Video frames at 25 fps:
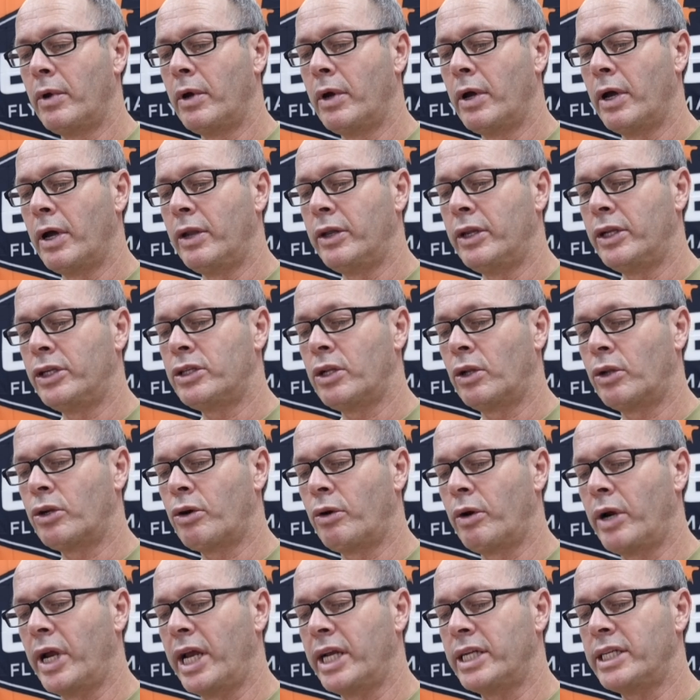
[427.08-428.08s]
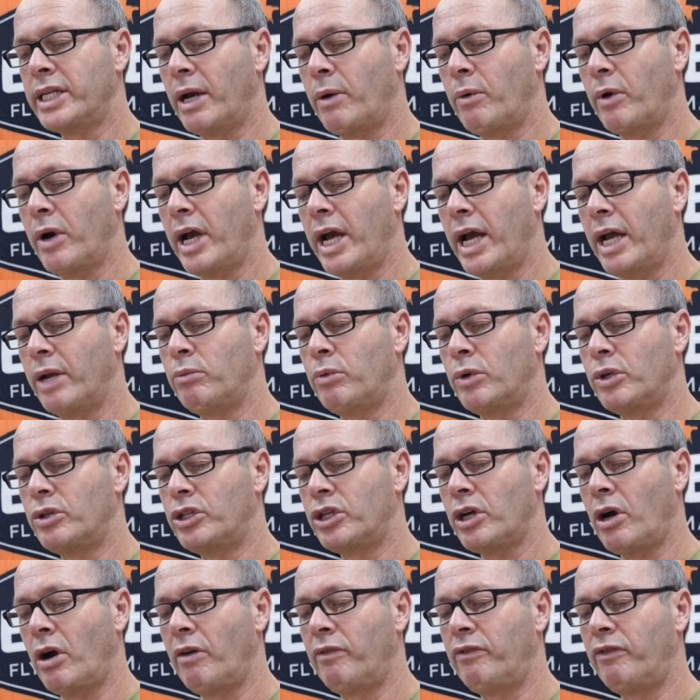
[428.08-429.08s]
And this will create our head. We're
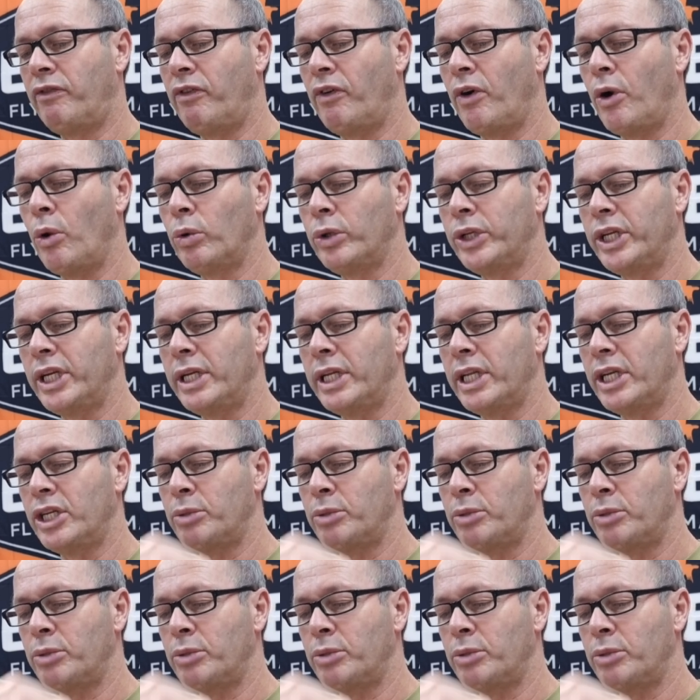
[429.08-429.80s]
sort of folding this